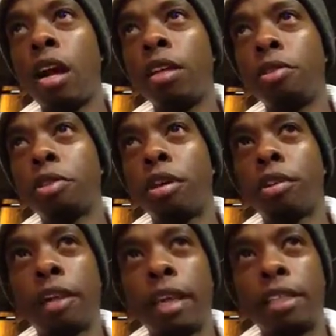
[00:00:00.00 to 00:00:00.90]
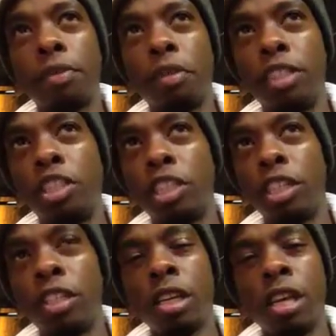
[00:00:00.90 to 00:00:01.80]
You saw a creativity
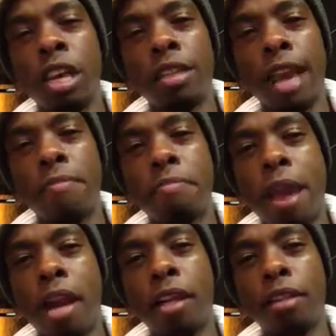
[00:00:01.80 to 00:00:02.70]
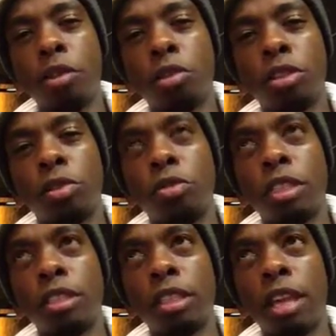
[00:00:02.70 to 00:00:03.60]
gene that married those two
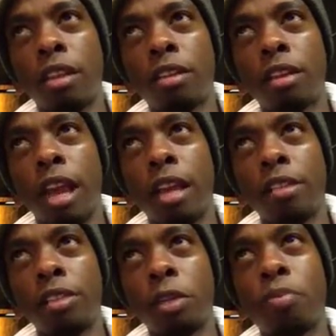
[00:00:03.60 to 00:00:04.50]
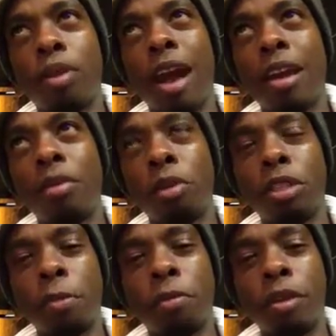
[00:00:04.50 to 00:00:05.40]
things together, and they took pride in
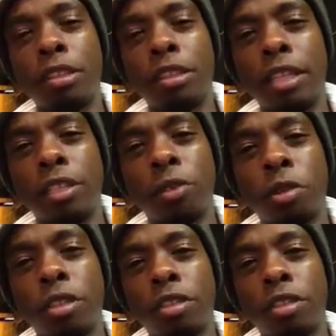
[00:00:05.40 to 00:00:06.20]
what their presentation was.